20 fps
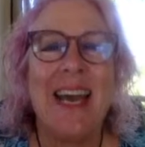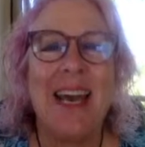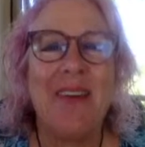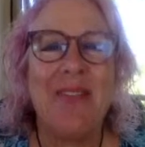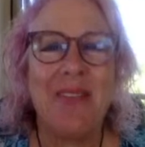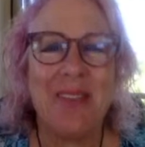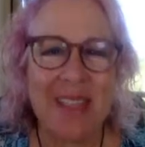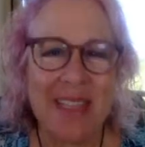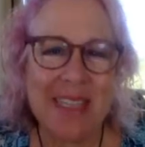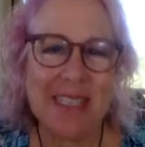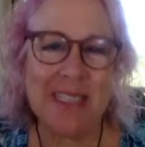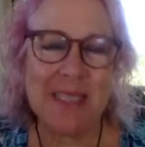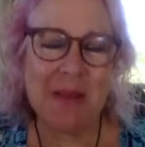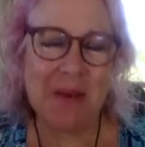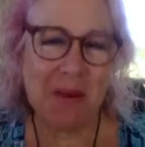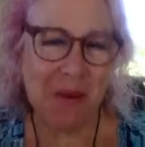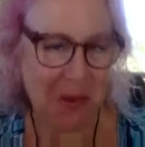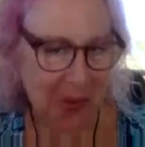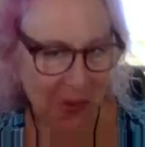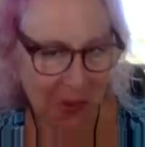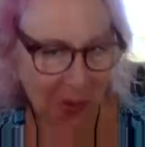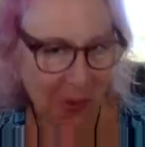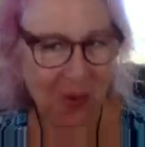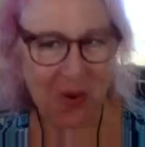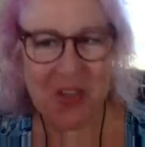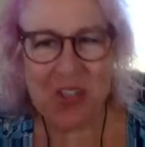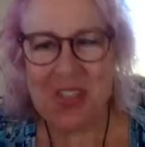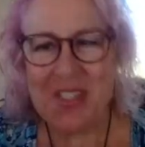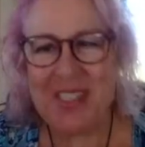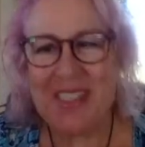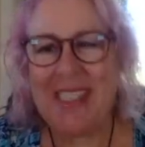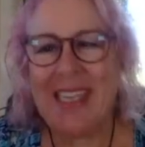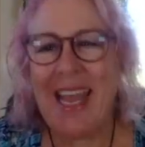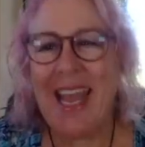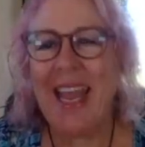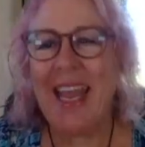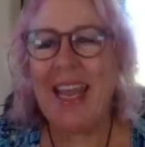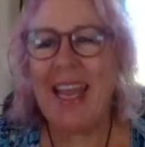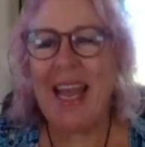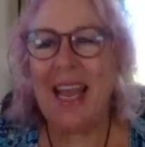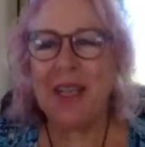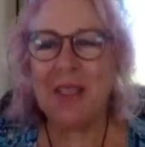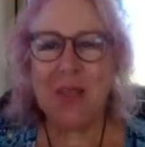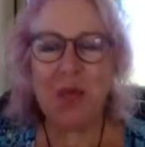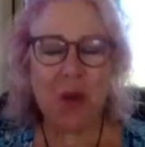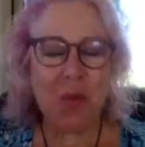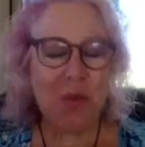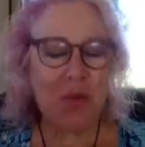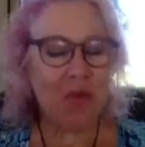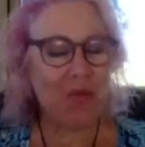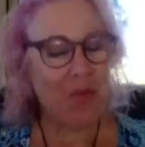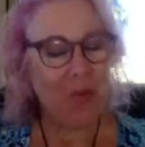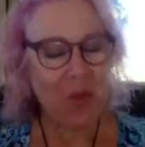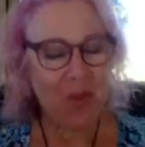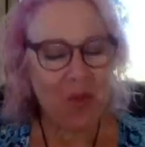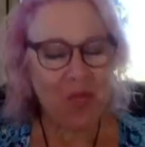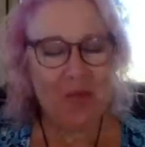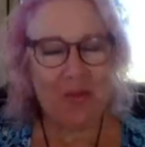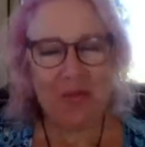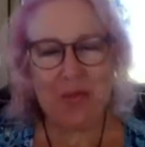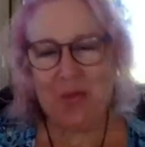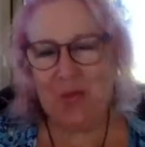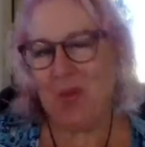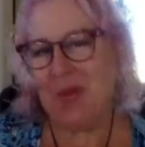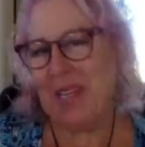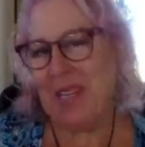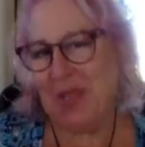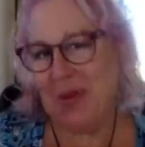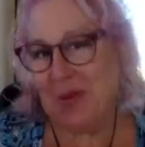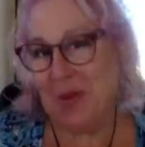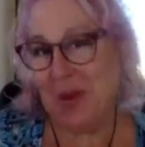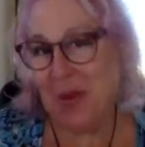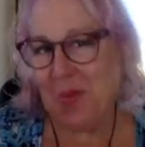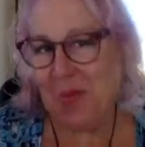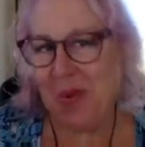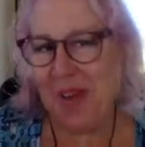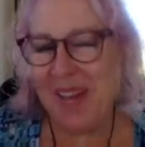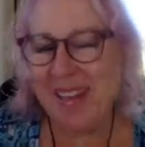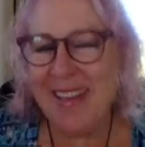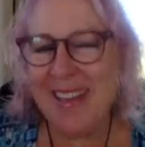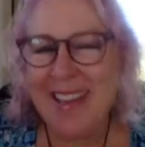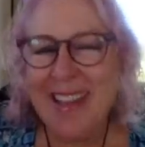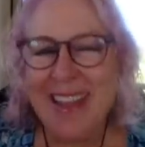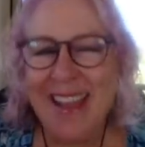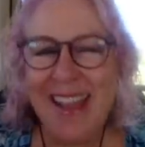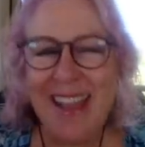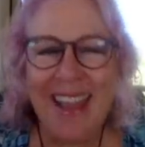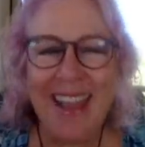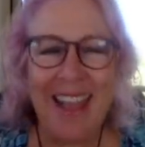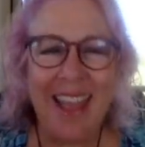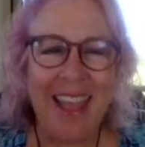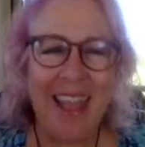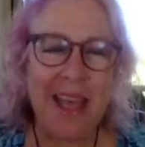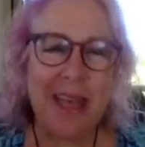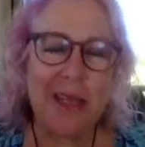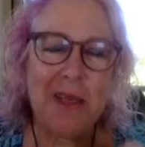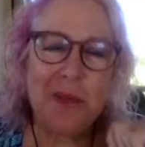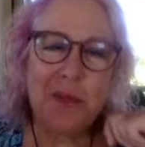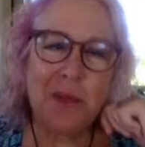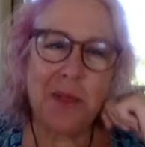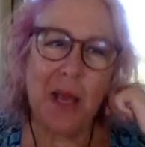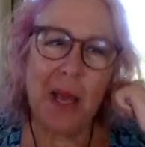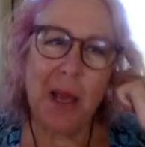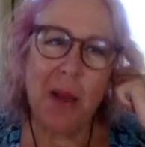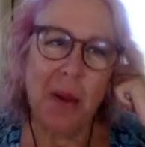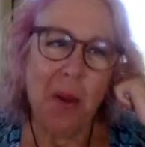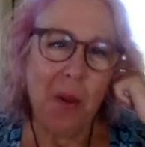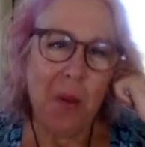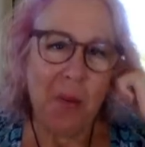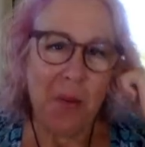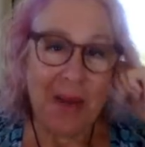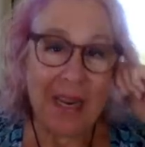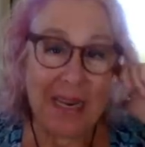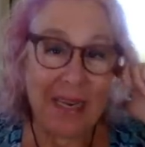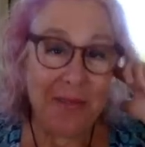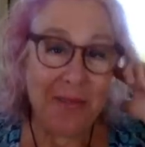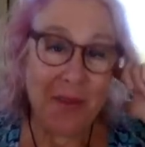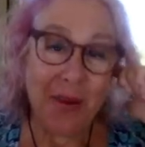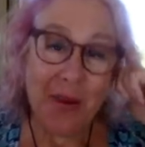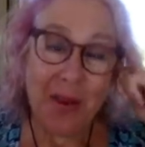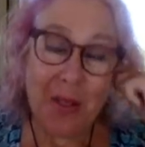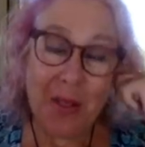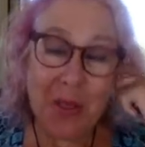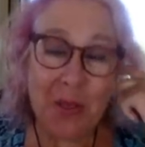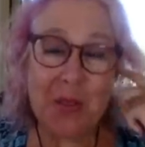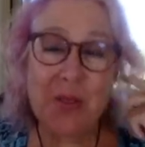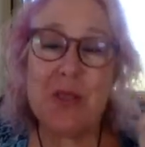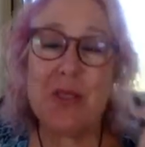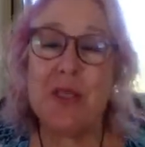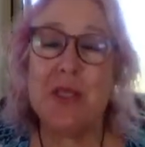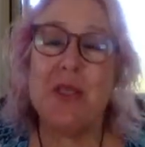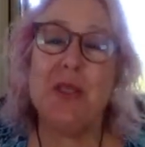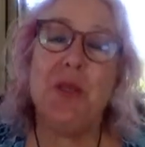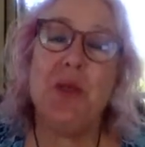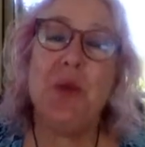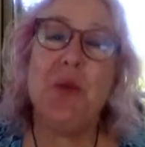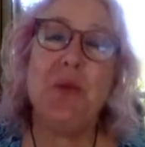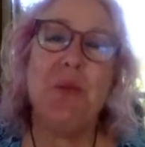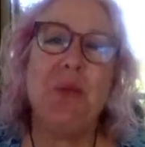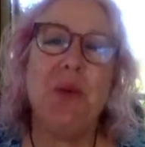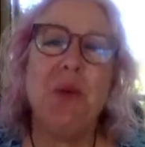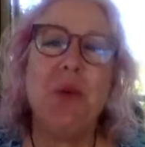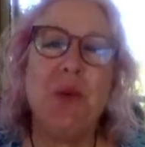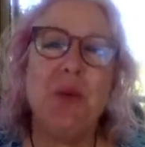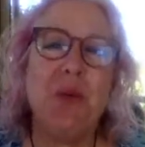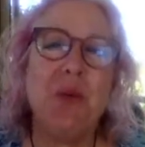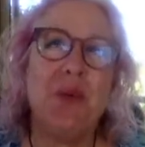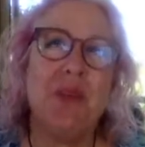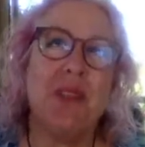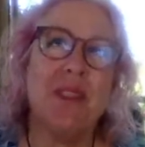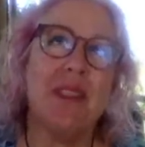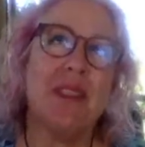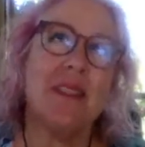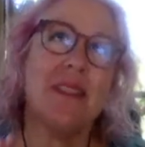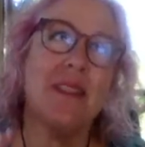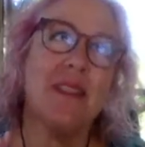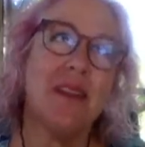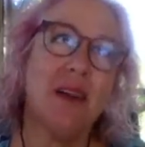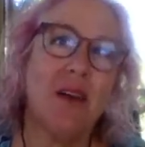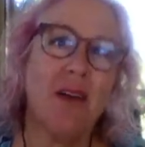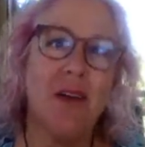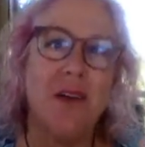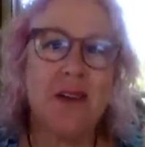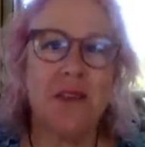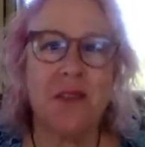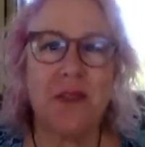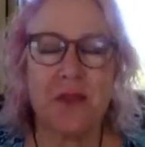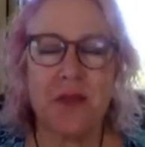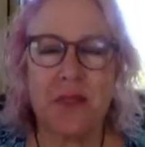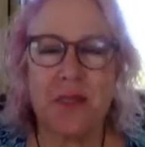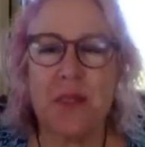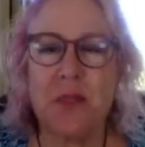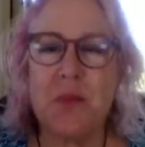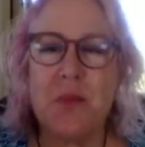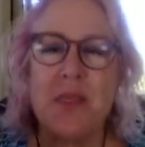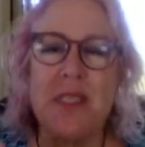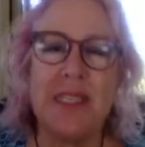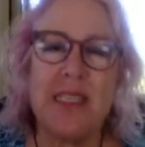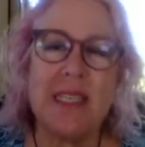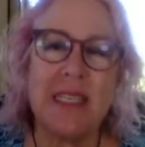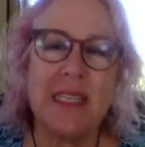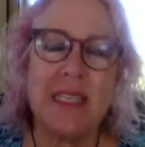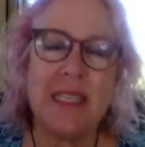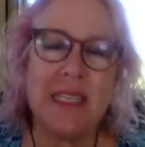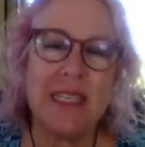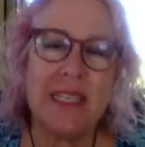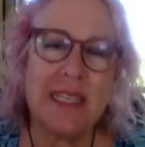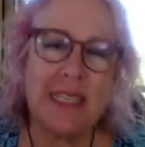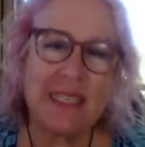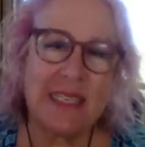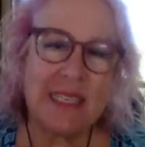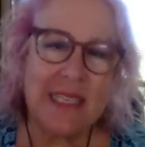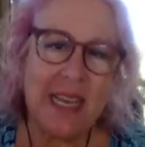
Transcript: for this gorgeous day, October 4th of 2021. And we're getting very close to the new moon. So the stars are exquisite and